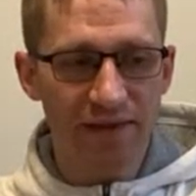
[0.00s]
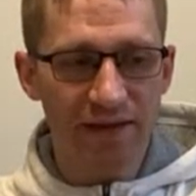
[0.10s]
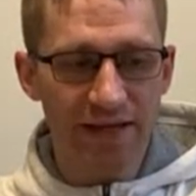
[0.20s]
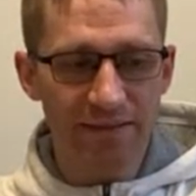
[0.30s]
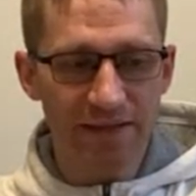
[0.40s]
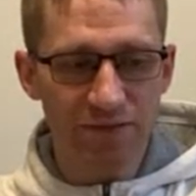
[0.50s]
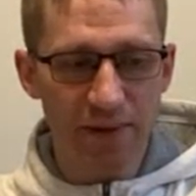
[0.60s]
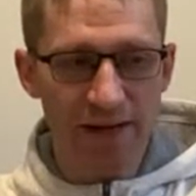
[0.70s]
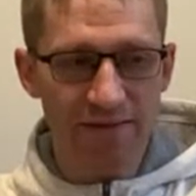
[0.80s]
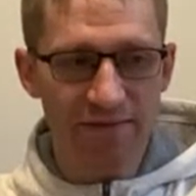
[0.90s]
And him and his
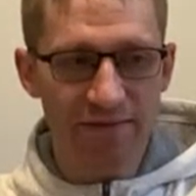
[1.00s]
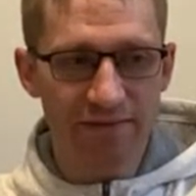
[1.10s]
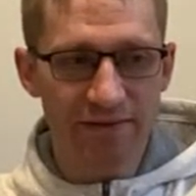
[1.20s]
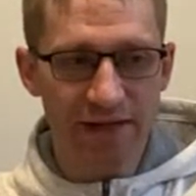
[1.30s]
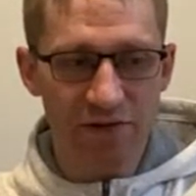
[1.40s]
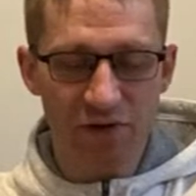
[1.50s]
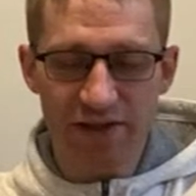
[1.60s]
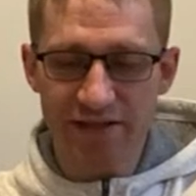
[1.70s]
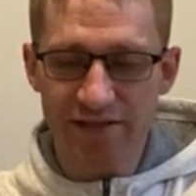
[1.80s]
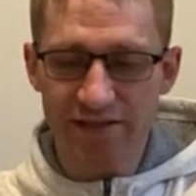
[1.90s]
wife kind of run
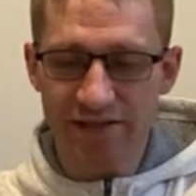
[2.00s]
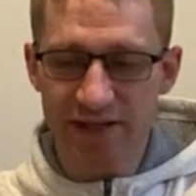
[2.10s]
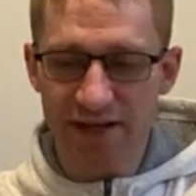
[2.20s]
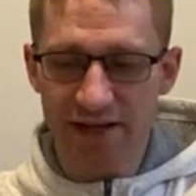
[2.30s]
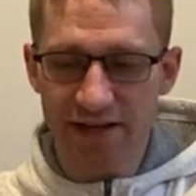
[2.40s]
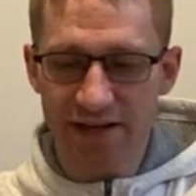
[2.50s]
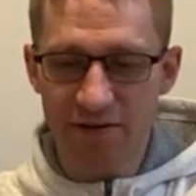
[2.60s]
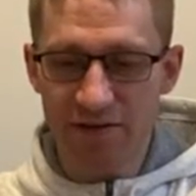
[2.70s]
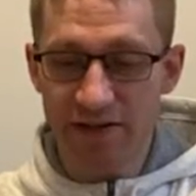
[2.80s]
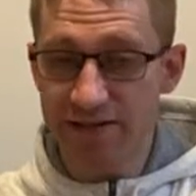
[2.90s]
this on the side, and
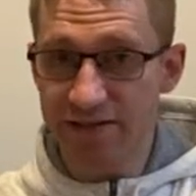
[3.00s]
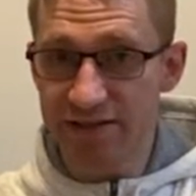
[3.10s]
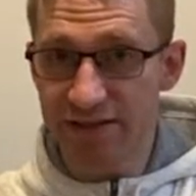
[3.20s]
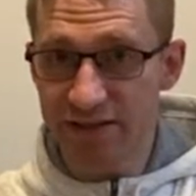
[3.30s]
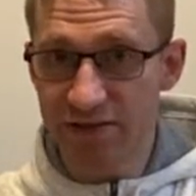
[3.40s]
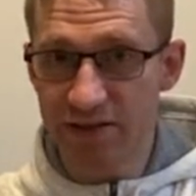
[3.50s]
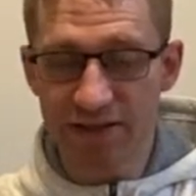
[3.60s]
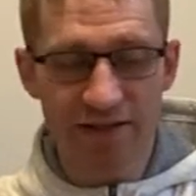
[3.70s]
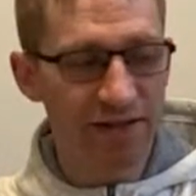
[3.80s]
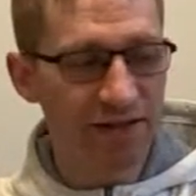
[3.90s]
all he does is kintsugi.
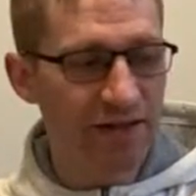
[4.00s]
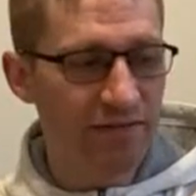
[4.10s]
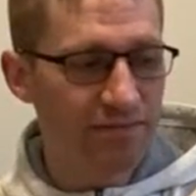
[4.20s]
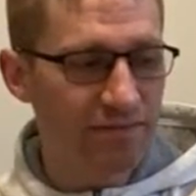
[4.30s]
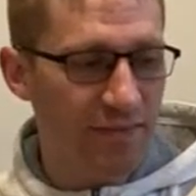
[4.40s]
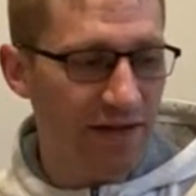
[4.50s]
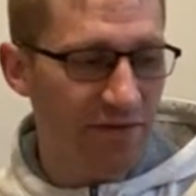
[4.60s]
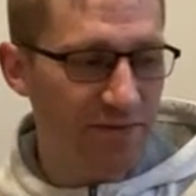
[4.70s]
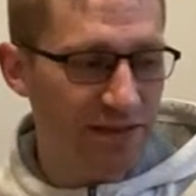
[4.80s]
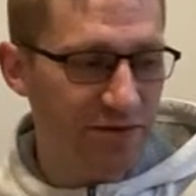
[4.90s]
And
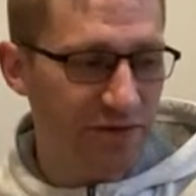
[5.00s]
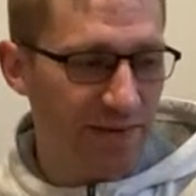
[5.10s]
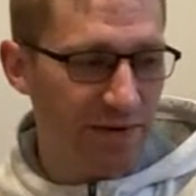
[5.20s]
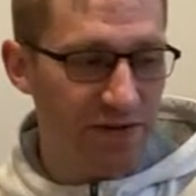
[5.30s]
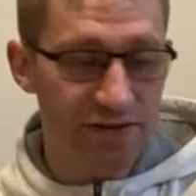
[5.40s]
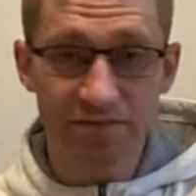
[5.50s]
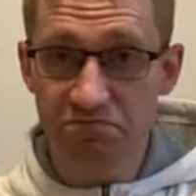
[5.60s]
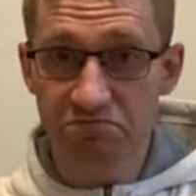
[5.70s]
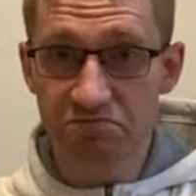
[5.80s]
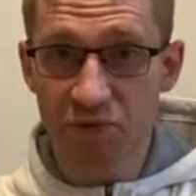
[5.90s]
from his Instagram, it looks
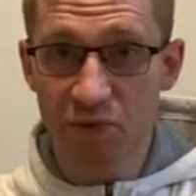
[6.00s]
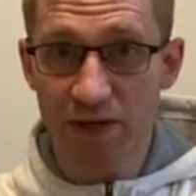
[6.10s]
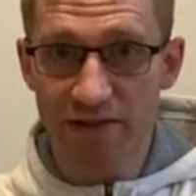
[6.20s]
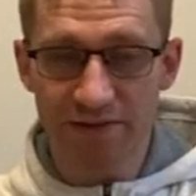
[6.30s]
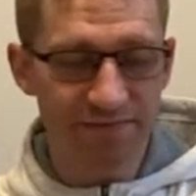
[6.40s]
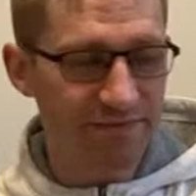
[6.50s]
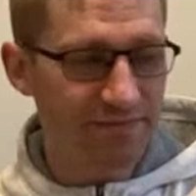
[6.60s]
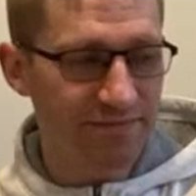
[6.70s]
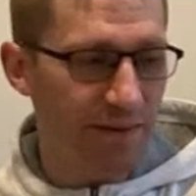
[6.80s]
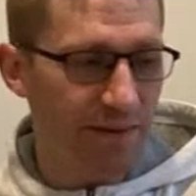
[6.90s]
quite good.
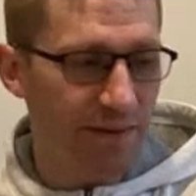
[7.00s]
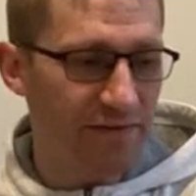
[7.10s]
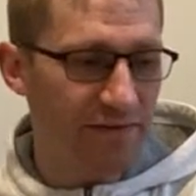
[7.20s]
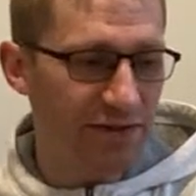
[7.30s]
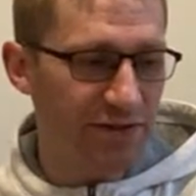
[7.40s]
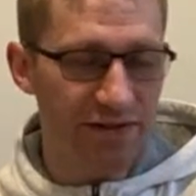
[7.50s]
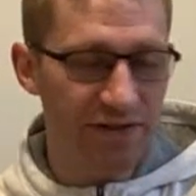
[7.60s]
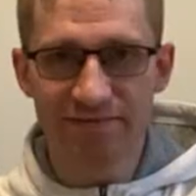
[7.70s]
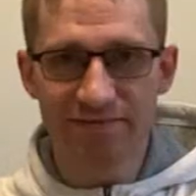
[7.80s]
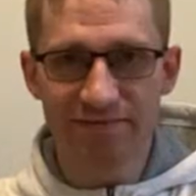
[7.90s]
I mean, obviously you have to
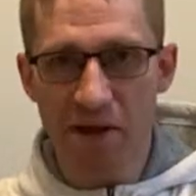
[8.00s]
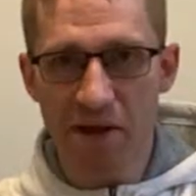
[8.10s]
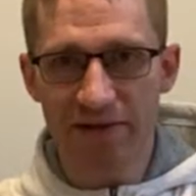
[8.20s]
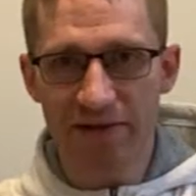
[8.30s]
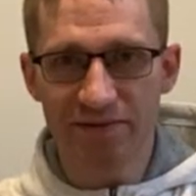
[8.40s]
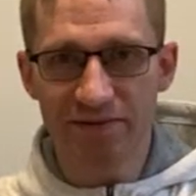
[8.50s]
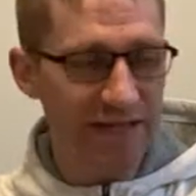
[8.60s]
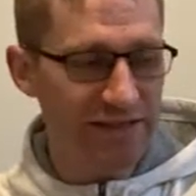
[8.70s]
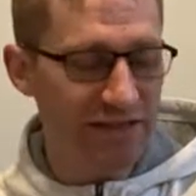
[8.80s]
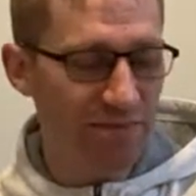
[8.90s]
mail it to
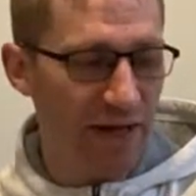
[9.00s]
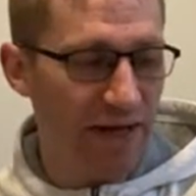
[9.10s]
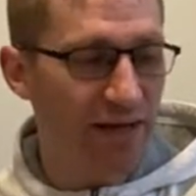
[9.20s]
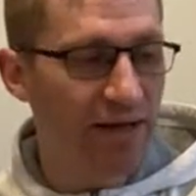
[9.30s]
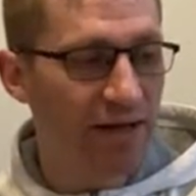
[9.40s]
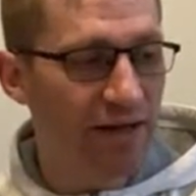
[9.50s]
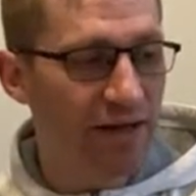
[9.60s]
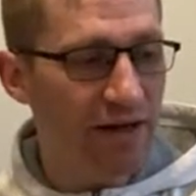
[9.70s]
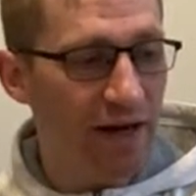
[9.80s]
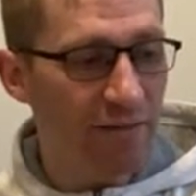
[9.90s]
Kansas and back.
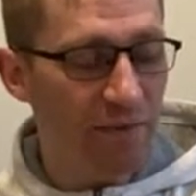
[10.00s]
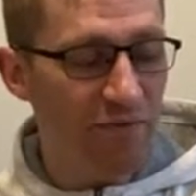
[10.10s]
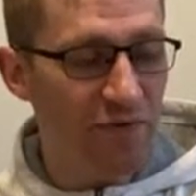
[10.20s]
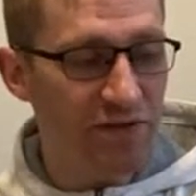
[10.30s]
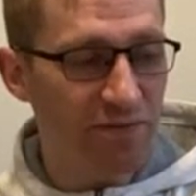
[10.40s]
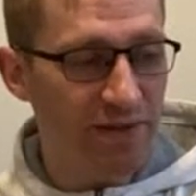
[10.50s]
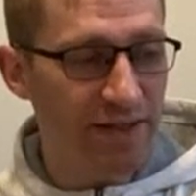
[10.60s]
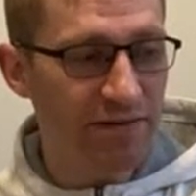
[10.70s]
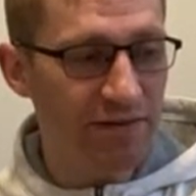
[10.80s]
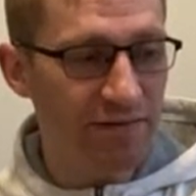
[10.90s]
But for some
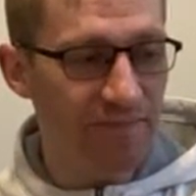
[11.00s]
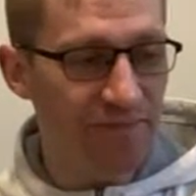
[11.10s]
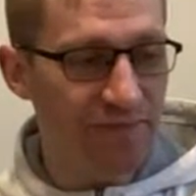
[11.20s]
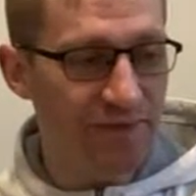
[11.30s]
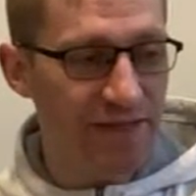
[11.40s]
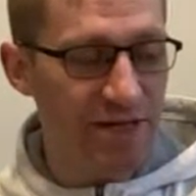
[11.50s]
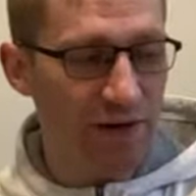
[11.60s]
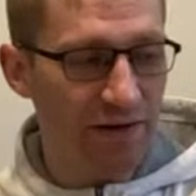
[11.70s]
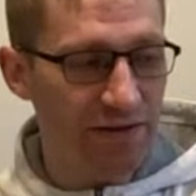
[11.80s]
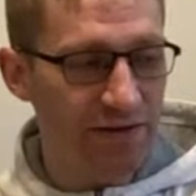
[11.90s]
particular
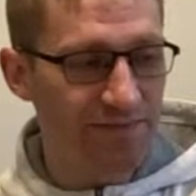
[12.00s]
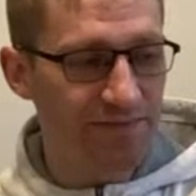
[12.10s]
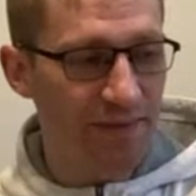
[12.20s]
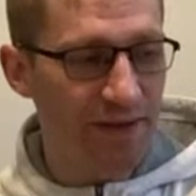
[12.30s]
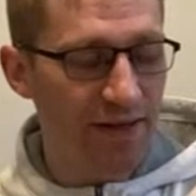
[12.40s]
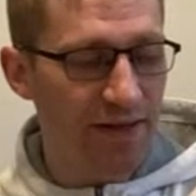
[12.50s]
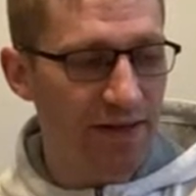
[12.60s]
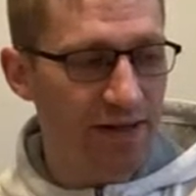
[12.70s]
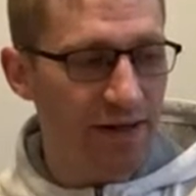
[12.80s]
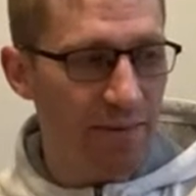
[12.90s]
teawares,
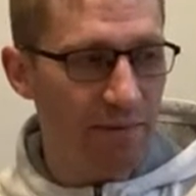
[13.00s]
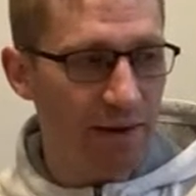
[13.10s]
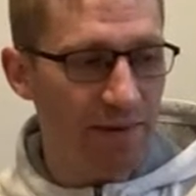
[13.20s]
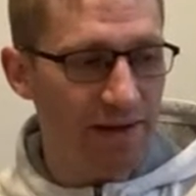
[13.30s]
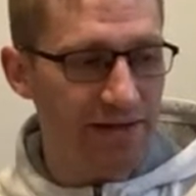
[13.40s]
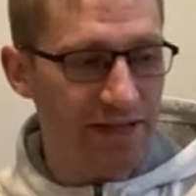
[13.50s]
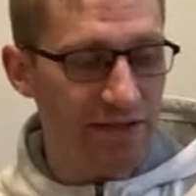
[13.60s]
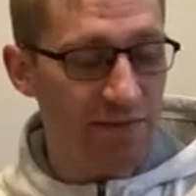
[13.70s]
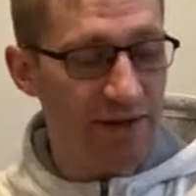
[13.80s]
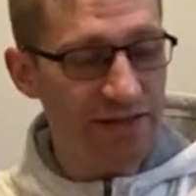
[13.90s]
it might make sense. So
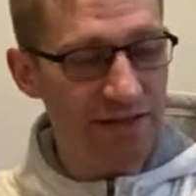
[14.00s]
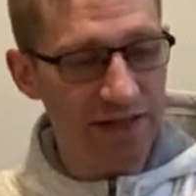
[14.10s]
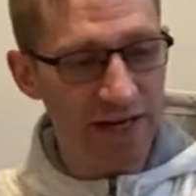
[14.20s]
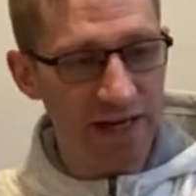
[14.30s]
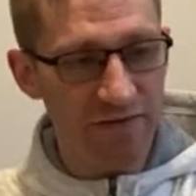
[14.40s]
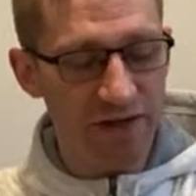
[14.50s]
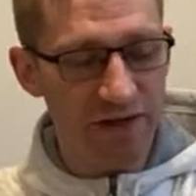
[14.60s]
I'm actually going to have